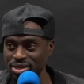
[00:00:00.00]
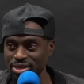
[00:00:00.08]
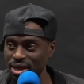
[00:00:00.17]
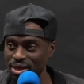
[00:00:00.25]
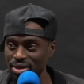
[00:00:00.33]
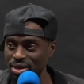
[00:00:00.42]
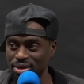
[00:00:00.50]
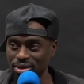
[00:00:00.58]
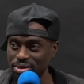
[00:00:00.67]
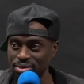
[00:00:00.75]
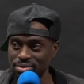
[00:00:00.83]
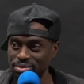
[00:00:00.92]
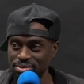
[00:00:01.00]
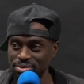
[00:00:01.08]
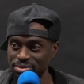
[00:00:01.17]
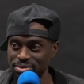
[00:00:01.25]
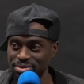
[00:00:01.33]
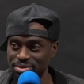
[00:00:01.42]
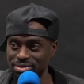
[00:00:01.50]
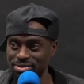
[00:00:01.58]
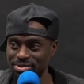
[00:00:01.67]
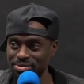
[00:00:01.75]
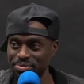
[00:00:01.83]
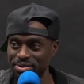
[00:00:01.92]
that. Yeah, yeah. it was that.
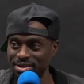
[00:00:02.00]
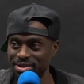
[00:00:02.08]
Yeah, I mean,